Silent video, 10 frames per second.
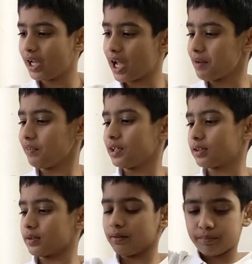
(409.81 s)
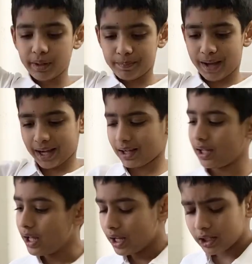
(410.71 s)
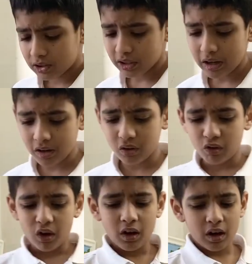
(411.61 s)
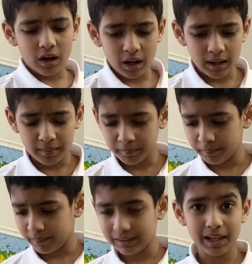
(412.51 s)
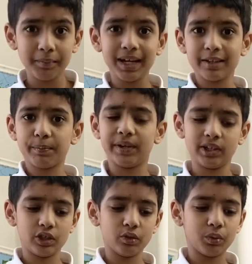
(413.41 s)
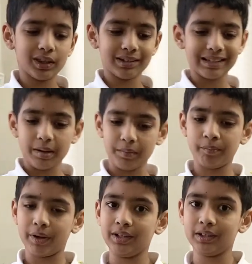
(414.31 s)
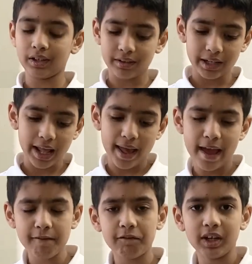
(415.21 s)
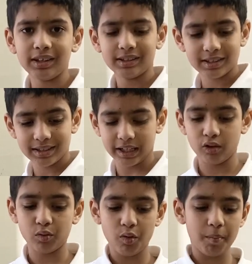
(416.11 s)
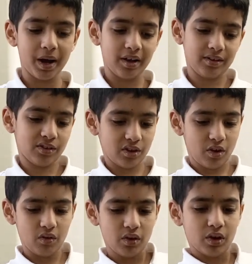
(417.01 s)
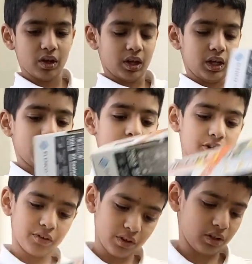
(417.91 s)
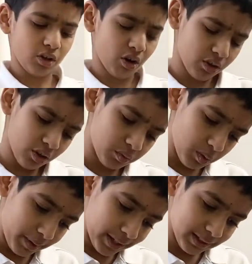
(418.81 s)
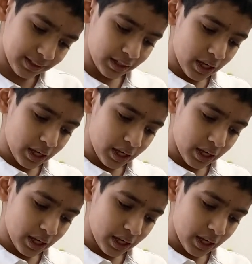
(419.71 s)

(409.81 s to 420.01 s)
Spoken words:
And we can just put it back. So let me explain to you what the assignment button does in every single robot. So here are the robots.